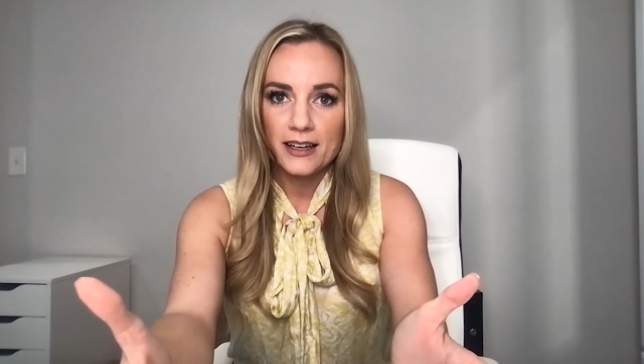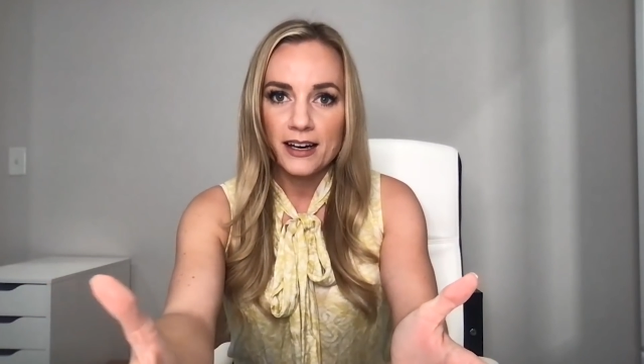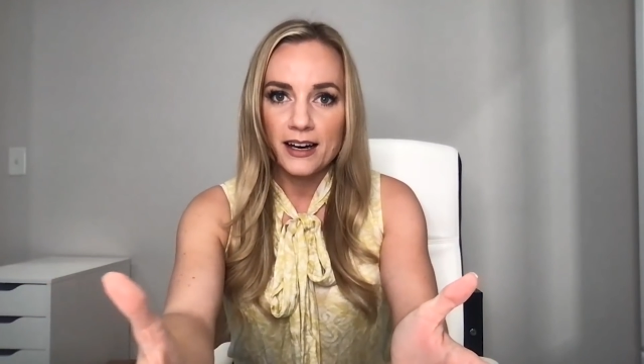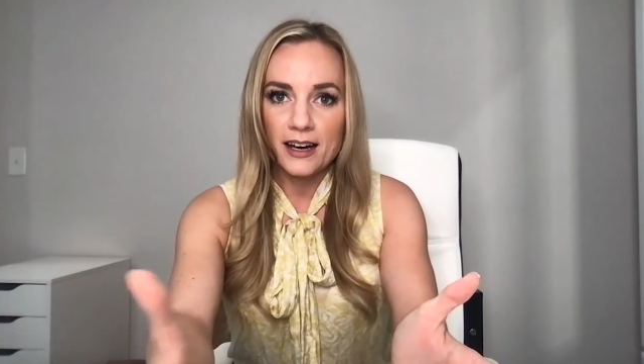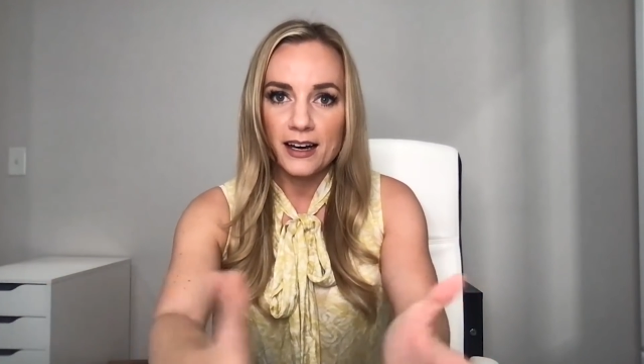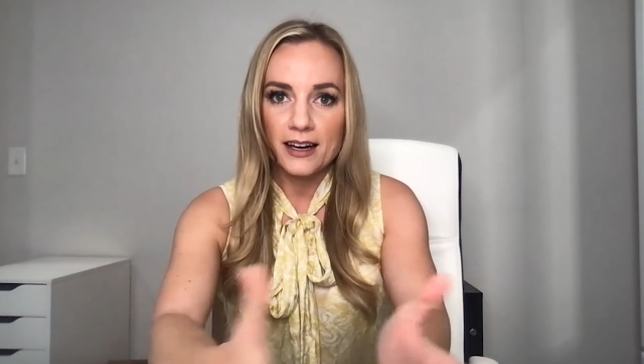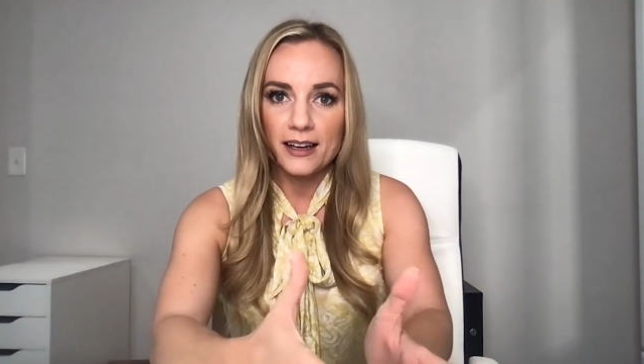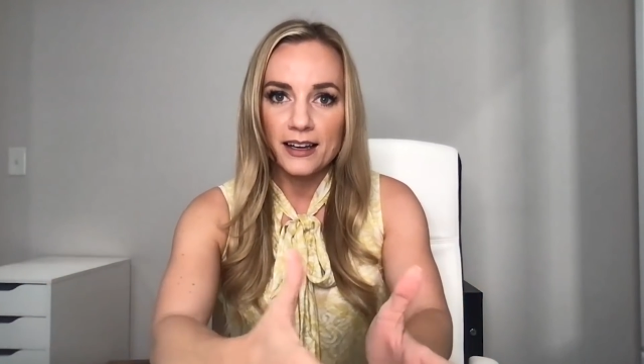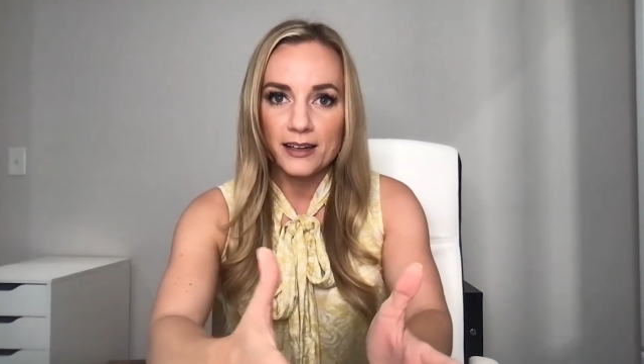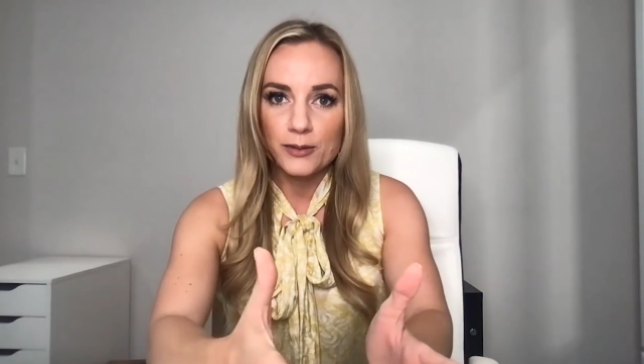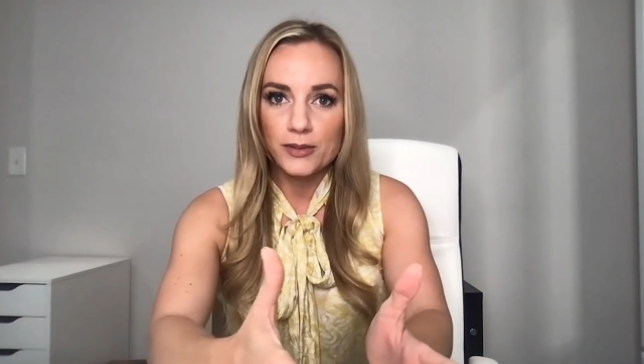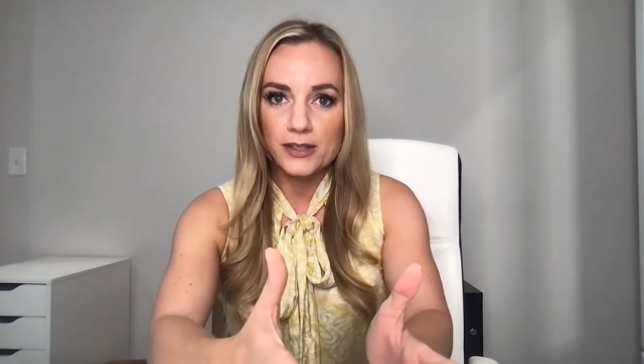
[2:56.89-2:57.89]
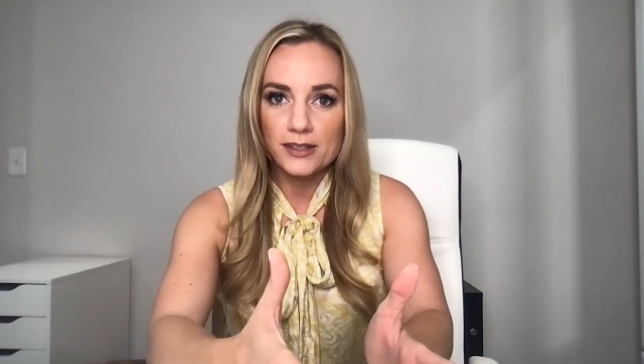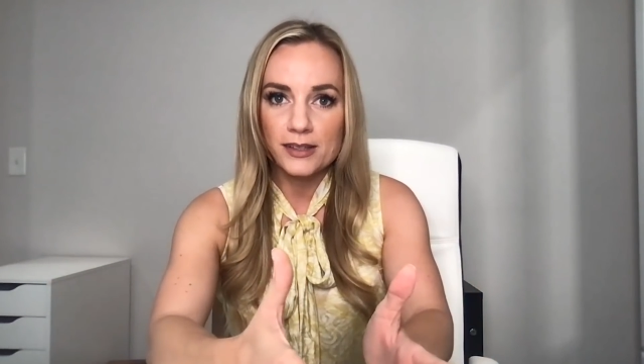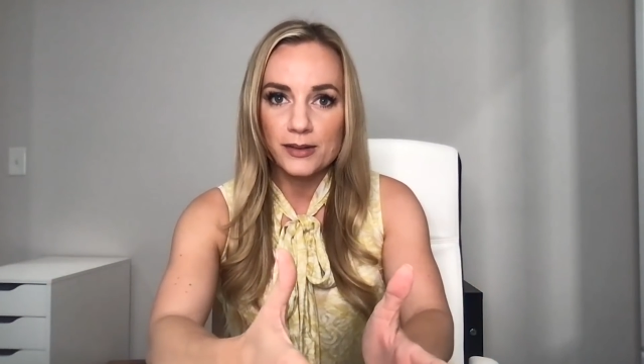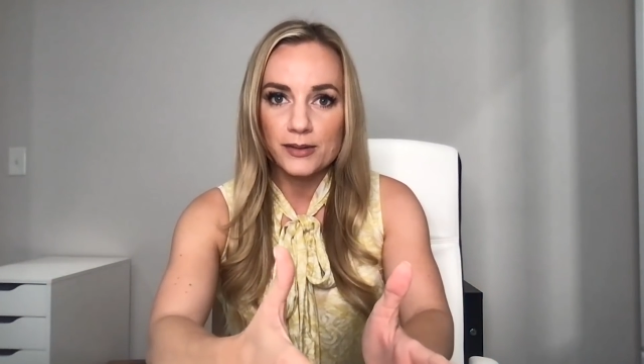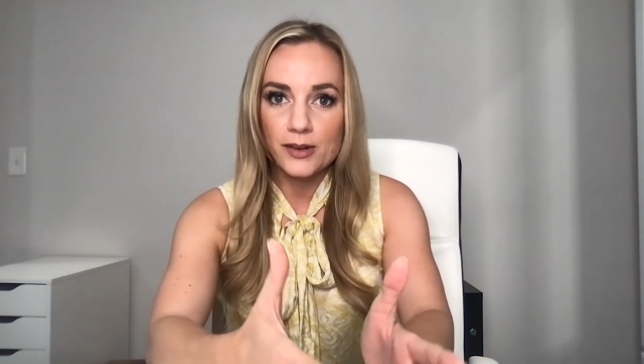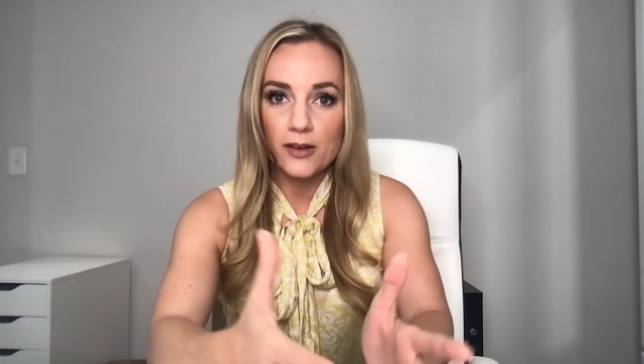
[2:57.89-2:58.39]
Uh, and it was, it
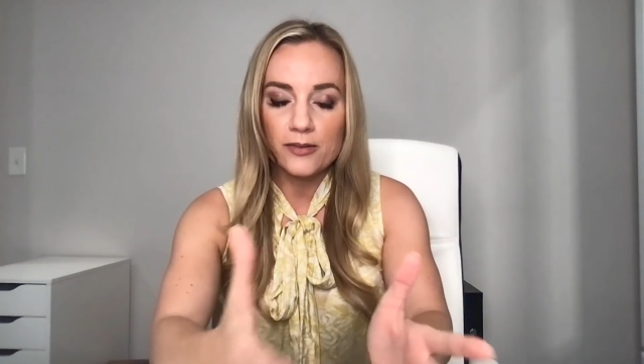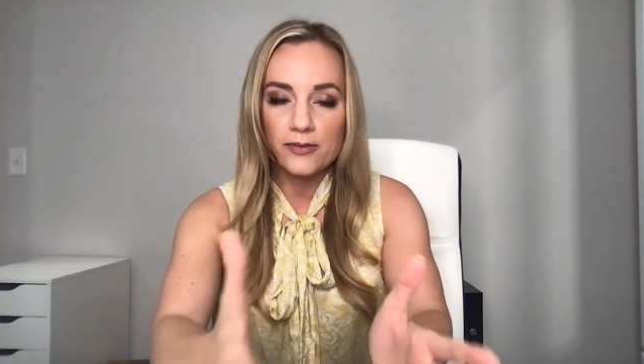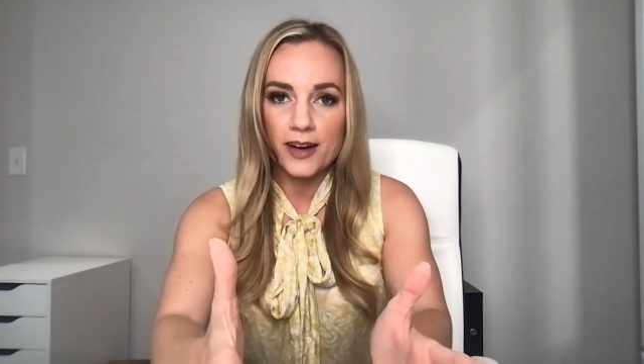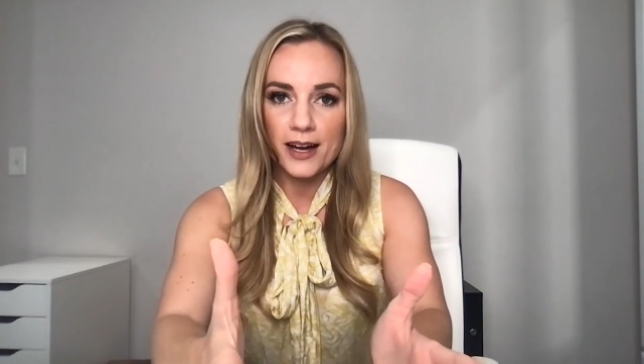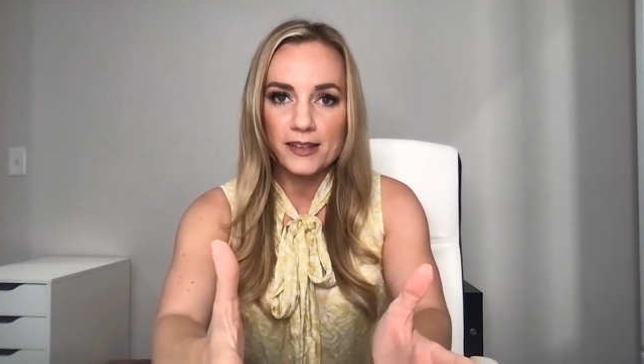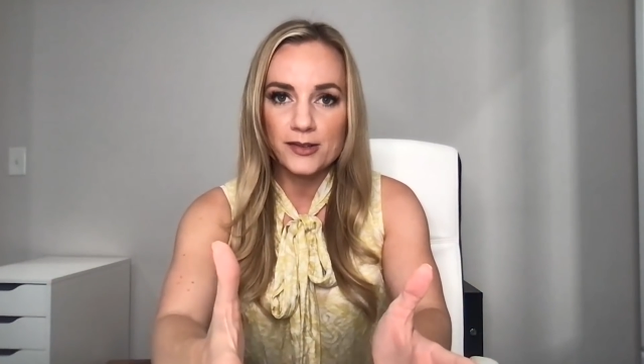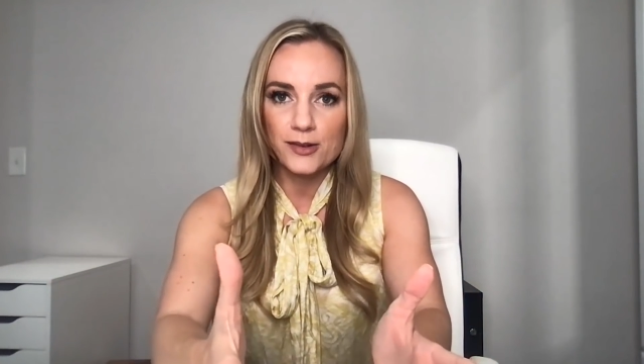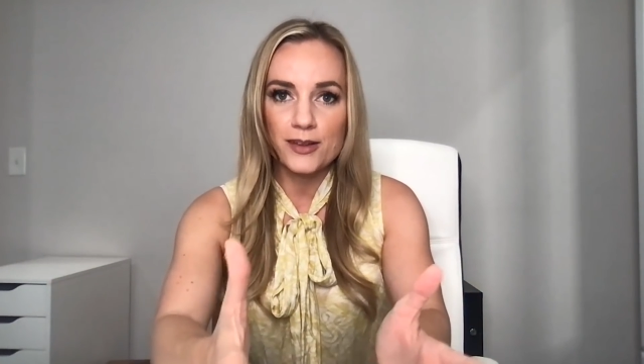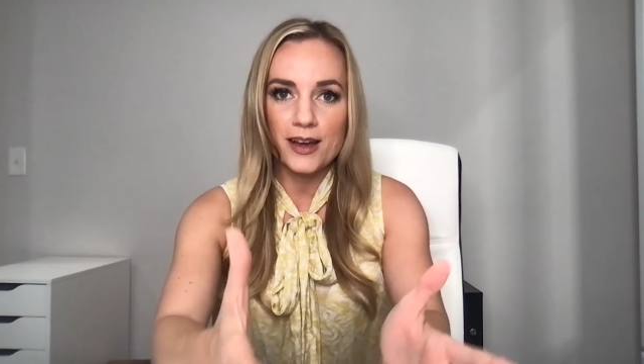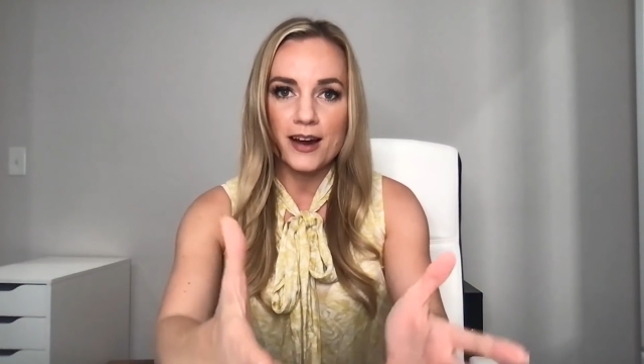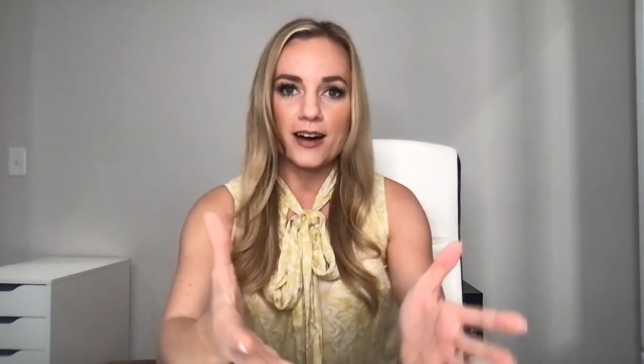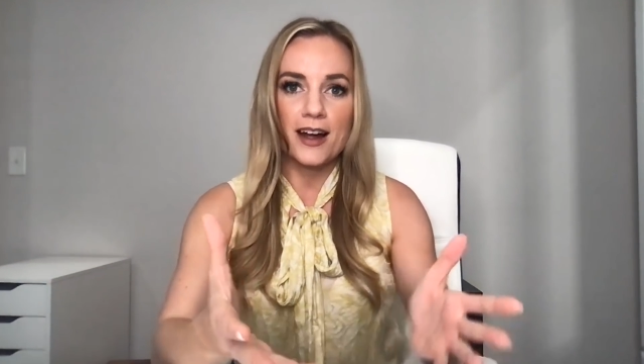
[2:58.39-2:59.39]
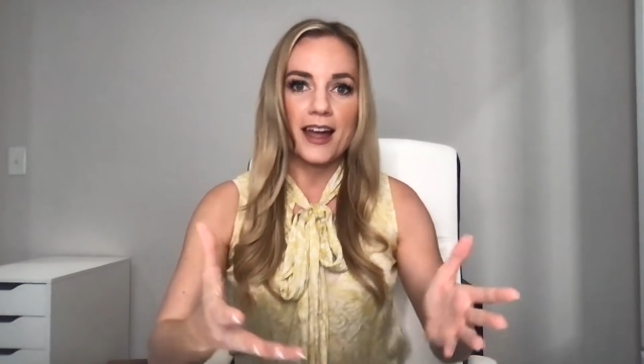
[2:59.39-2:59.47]
was all Pfizer there,